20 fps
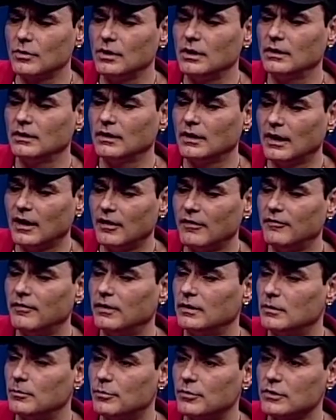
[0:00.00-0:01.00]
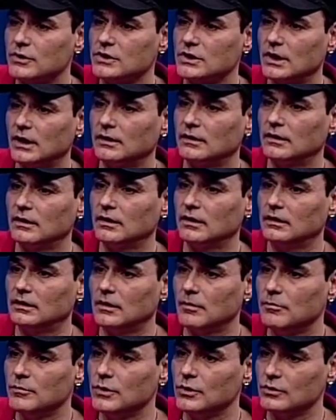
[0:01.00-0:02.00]
really love and appreciate
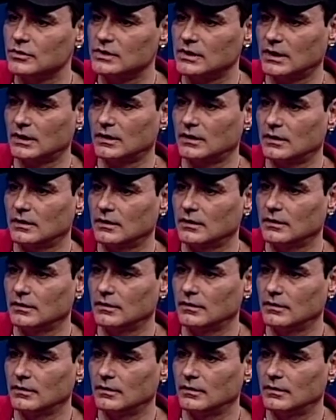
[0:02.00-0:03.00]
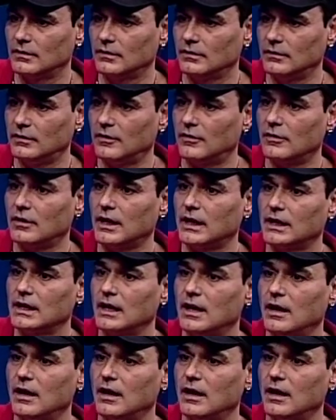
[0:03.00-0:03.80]
the music. They're like